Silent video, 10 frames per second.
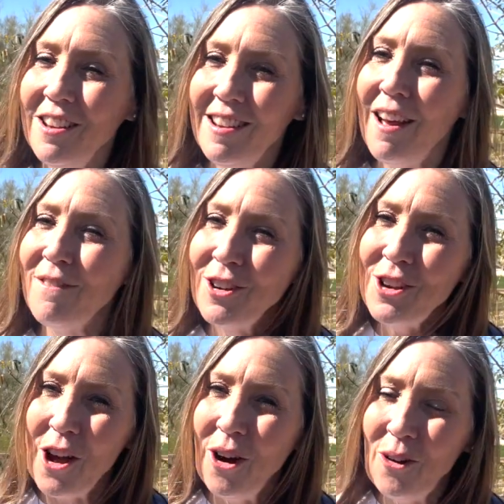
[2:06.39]
You never
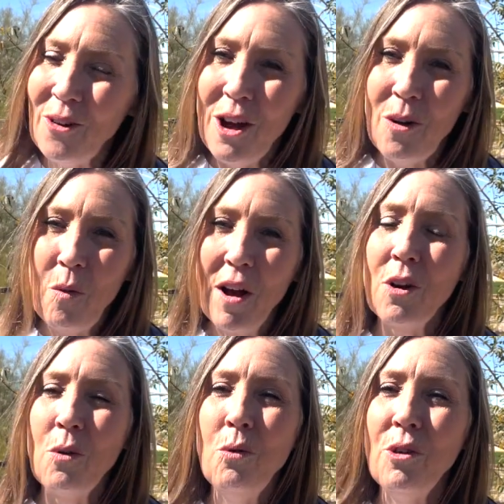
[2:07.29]
know what
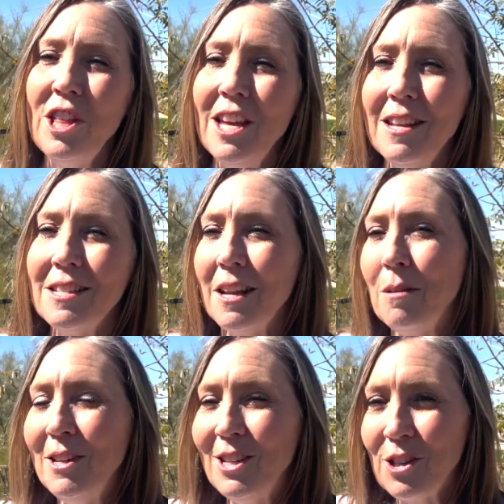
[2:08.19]
cool thing is going to
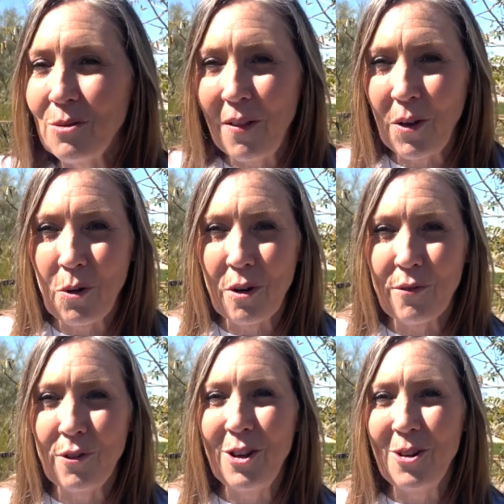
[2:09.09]
be just around the corner
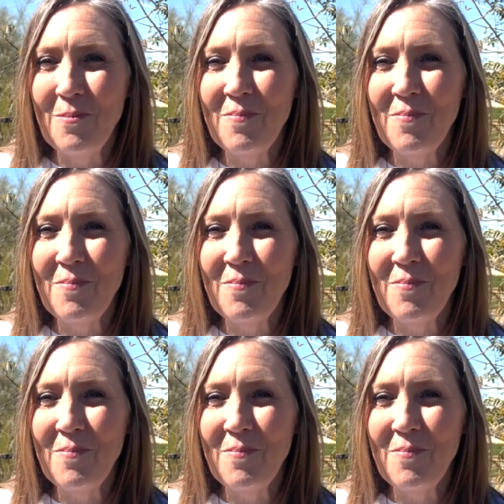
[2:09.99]
for you.